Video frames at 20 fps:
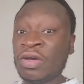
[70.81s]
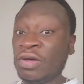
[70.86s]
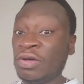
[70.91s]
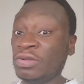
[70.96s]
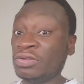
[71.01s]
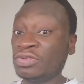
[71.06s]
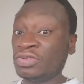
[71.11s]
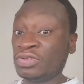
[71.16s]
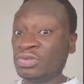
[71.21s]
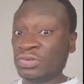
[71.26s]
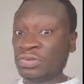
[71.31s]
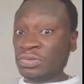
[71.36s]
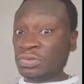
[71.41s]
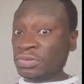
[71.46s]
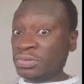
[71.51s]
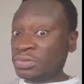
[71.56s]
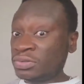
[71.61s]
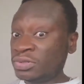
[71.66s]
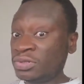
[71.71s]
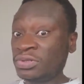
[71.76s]
on
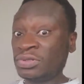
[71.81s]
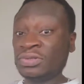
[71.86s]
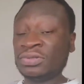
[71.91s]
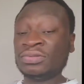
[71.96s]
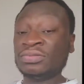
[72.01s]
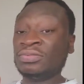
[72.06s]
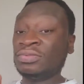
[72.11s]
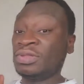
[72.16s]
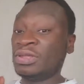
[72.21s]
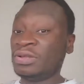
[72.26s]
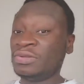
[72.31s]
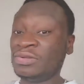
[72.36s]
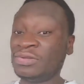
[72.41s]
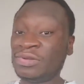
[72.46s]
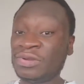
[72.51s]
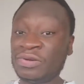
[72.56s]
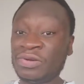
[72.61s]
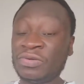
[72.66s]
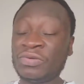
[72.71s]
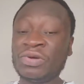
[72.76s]
schools that do
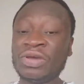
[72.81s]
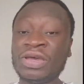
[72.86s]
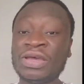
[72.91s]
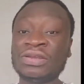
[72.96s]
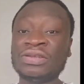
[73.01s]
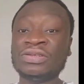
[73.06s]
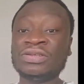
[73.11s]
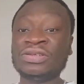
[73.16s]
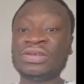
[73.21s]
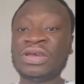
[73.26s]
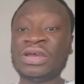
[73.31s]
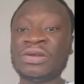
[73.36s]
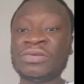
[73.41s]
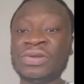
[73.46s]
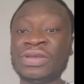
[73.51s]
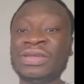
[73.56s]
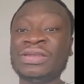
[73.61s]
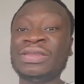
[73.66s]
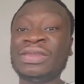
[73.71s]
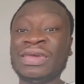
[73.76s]
not require the
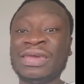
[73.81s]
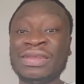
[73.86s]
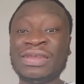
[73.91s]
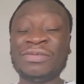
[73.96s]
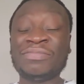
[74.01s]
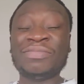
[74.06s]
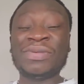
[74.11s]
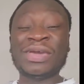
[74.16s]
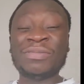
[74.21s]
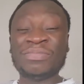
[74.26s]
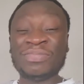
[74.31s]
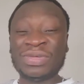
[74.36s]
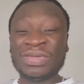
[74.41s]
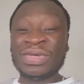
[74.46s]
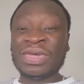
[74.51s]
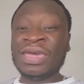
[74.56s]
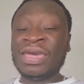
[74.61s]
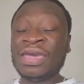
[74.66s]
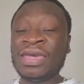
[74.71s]
GRE, then it might be